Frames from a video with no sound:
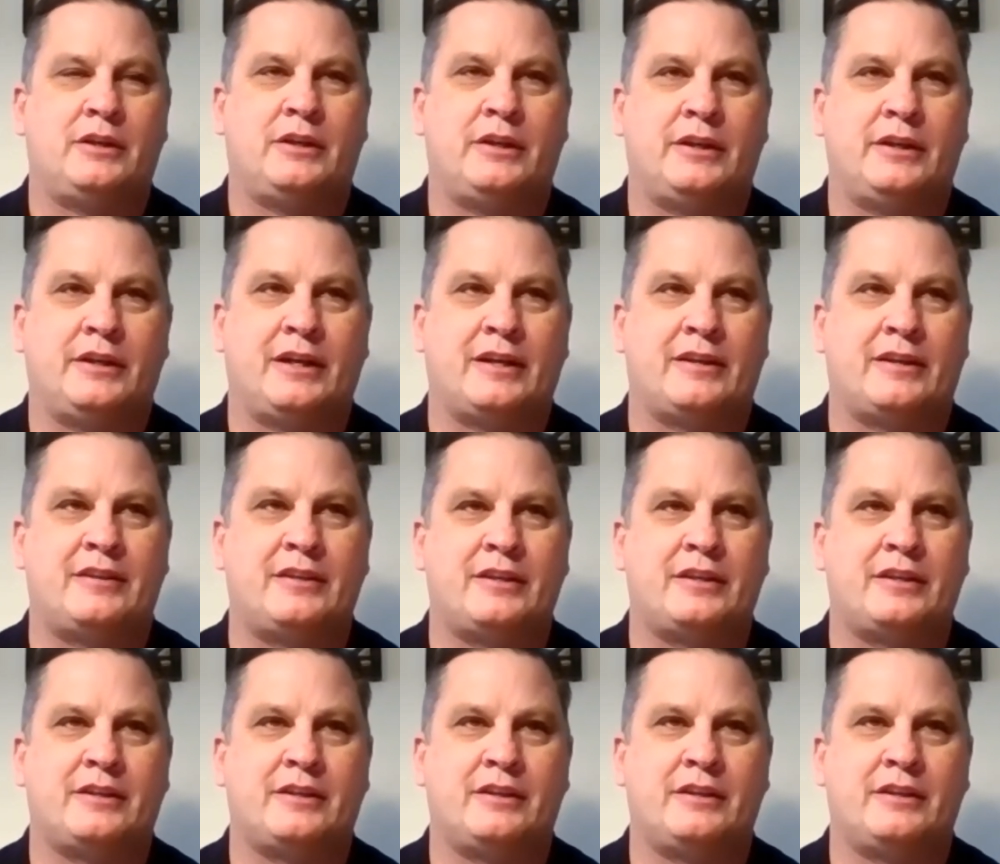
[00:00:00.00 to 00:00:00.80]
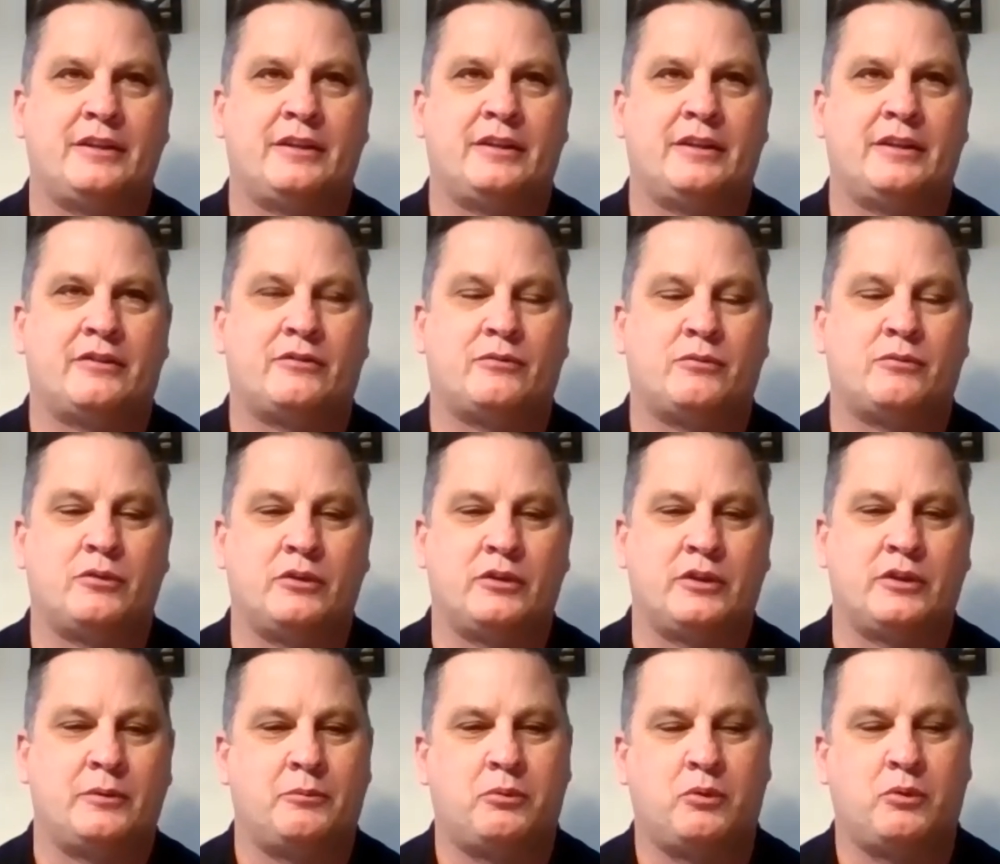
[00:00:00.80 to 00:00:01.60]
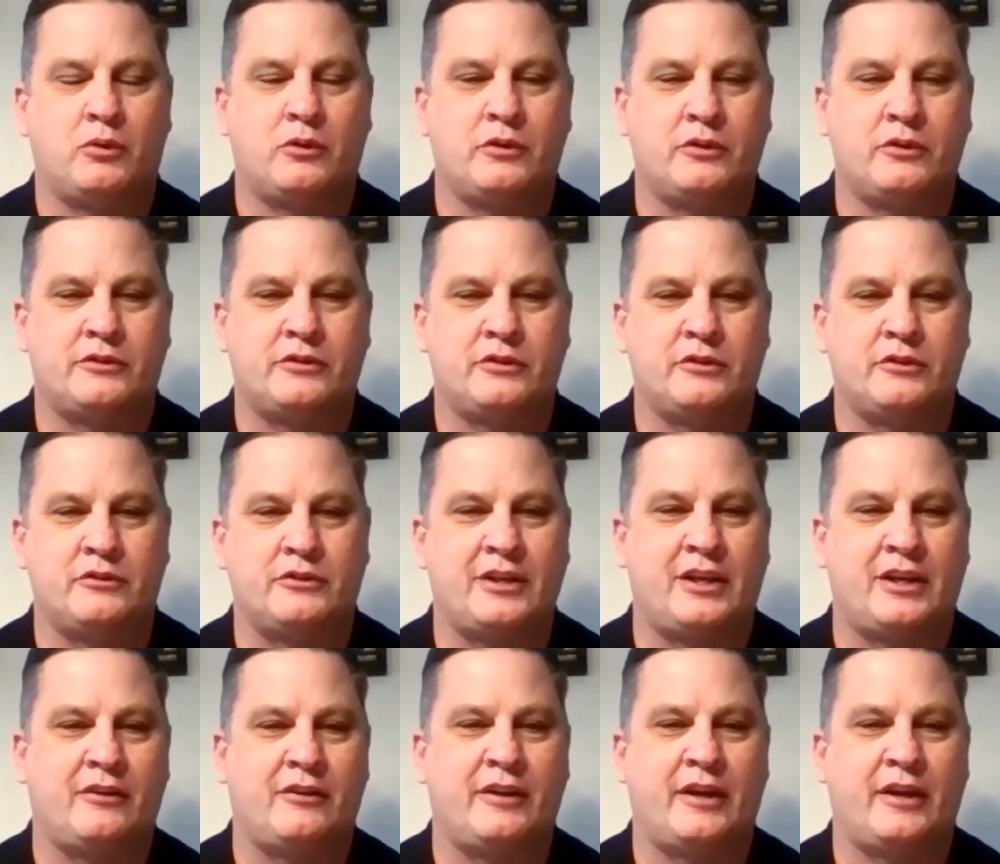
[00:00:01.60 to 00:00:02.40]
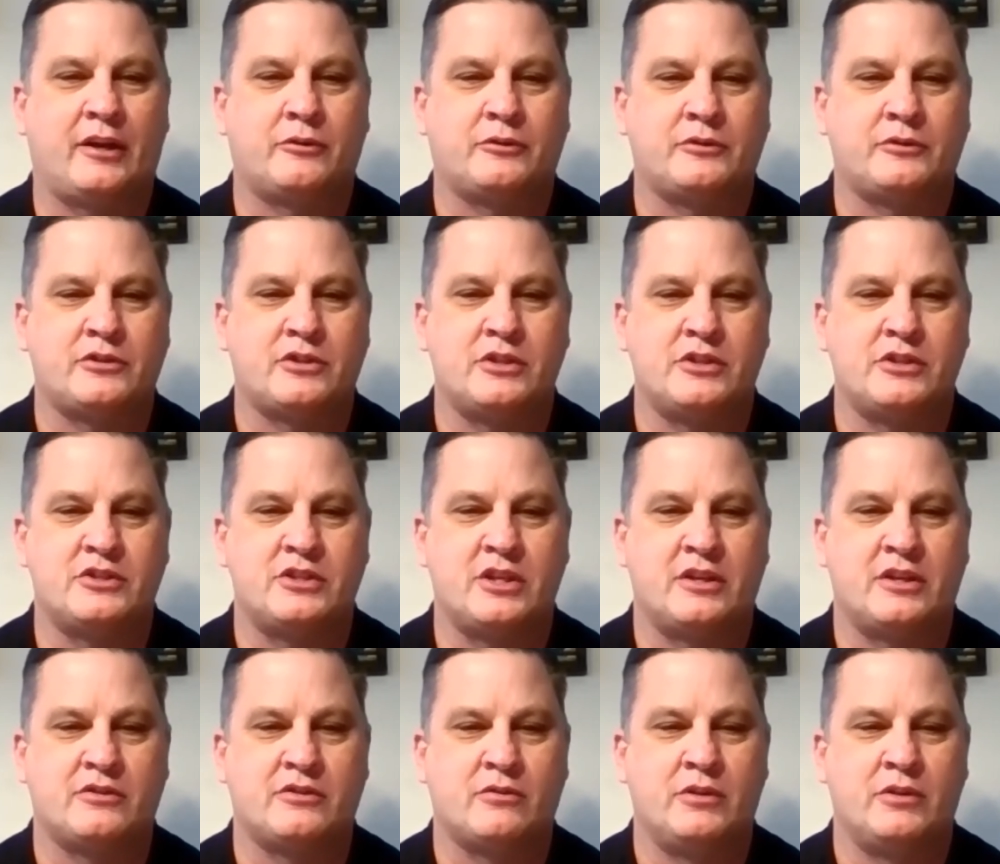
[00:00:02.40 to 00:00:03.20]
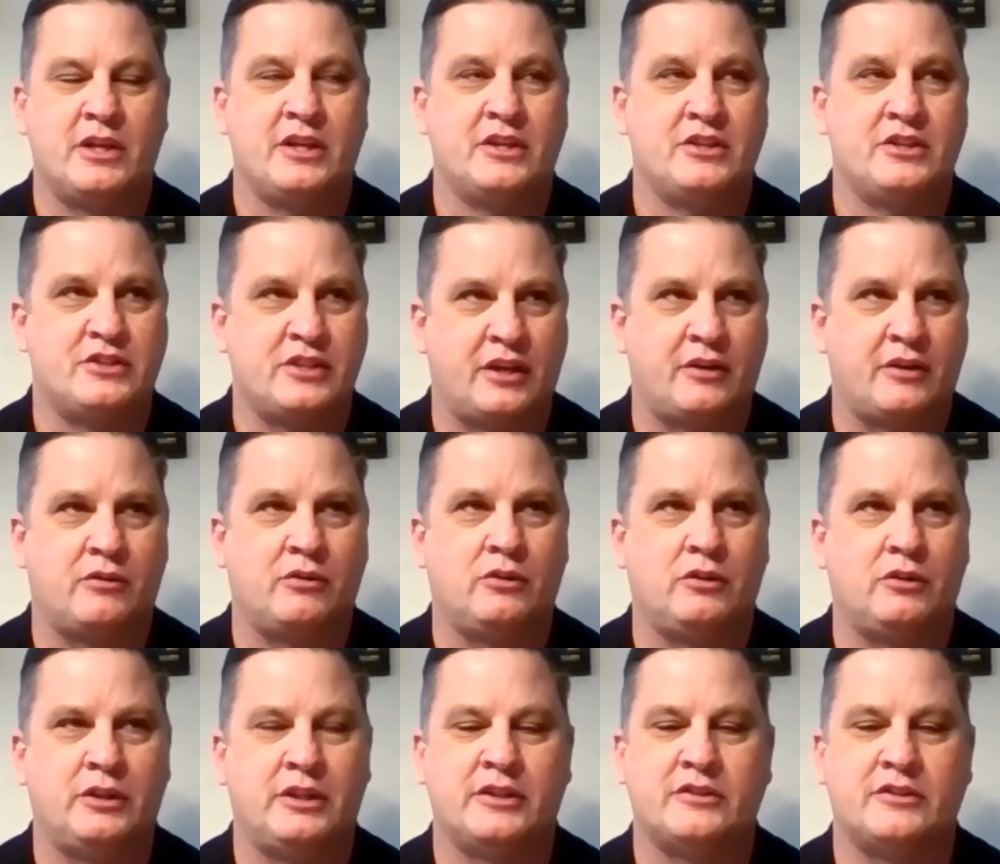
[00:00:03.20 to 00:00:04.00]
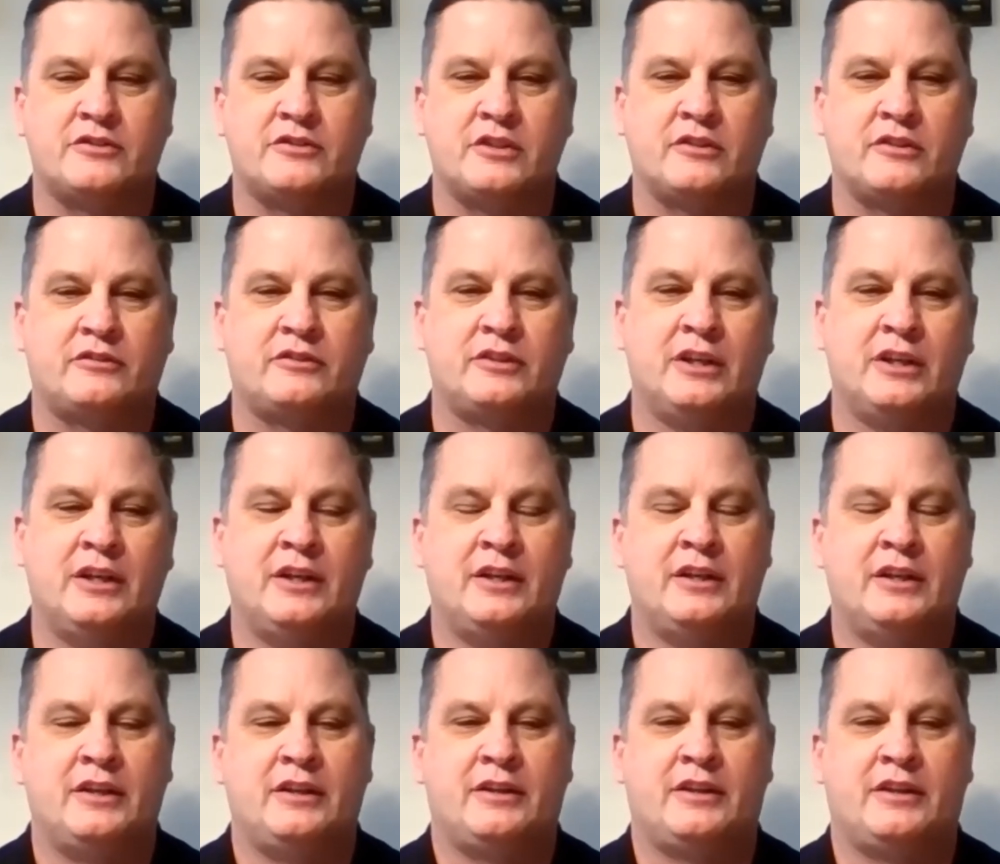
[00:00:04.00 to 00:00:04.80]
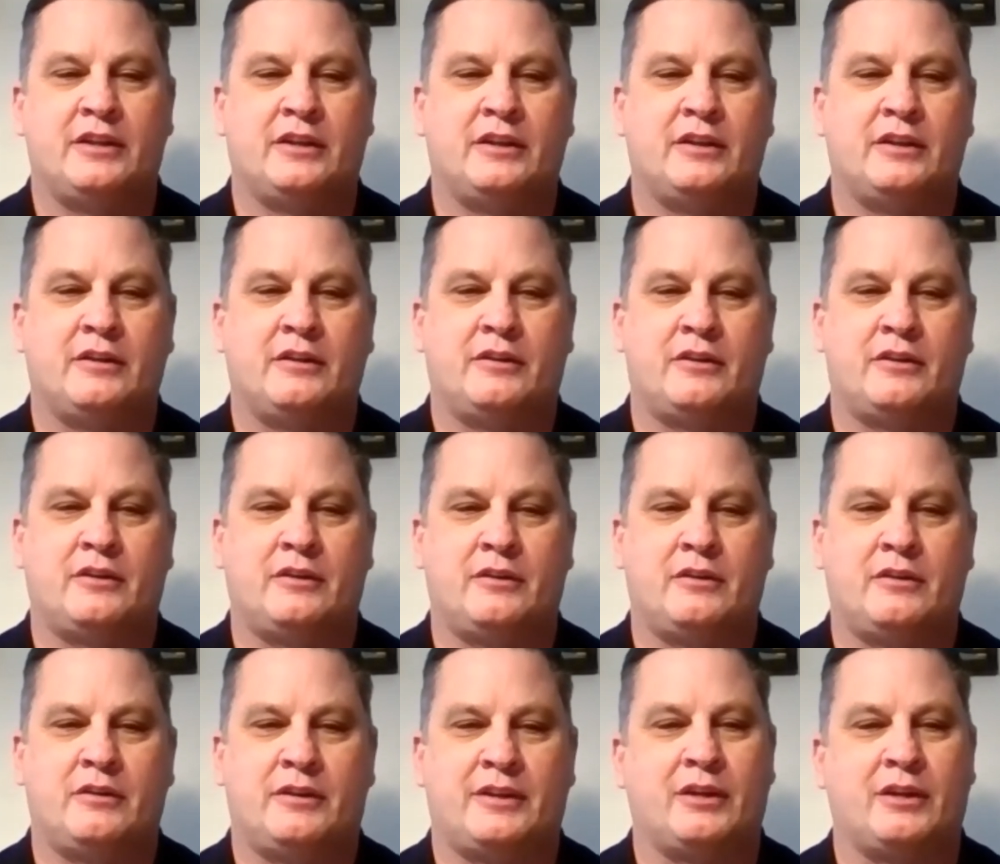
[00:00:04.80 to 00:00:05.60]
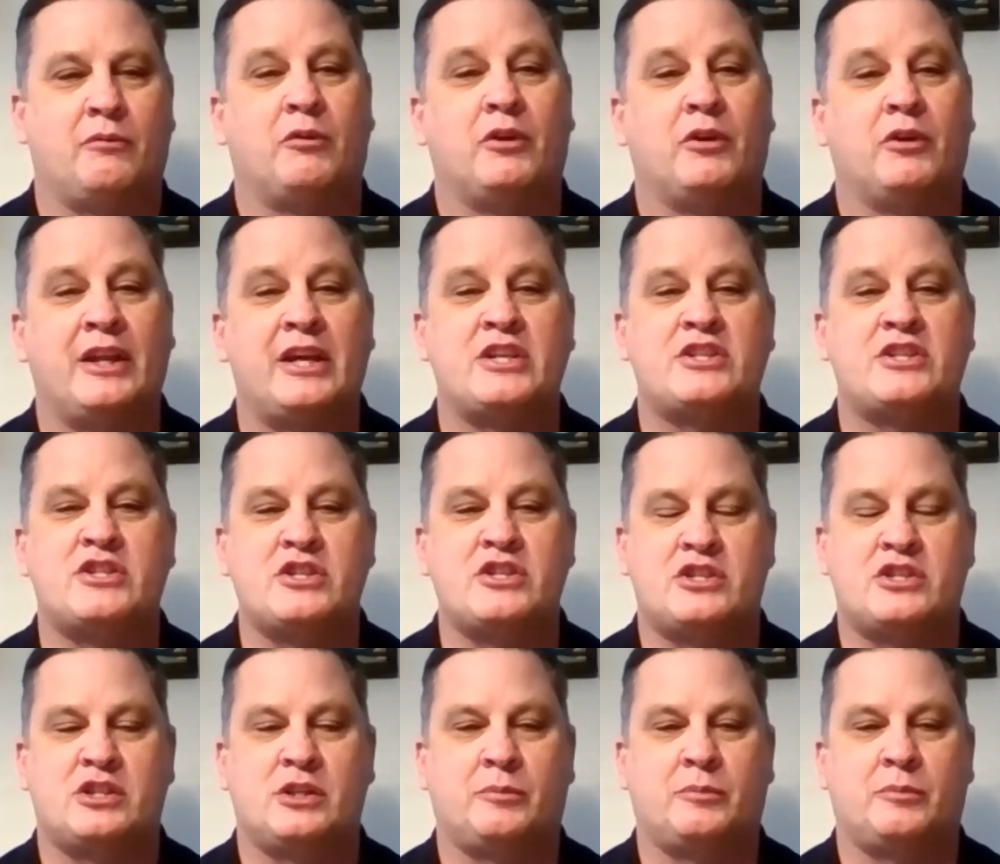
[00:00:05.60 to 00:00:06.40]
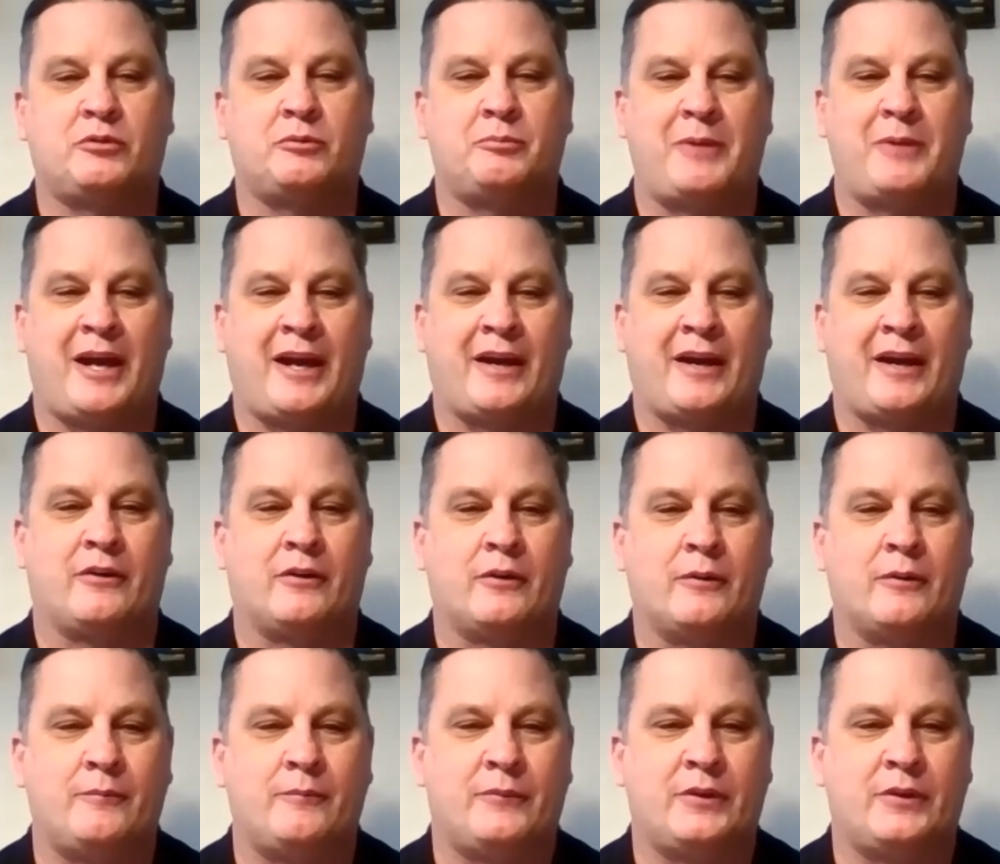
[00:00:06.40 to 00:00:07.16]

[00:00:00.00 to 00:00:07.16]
and I think it's really important to talent acquisition in general, is just that relationships matter.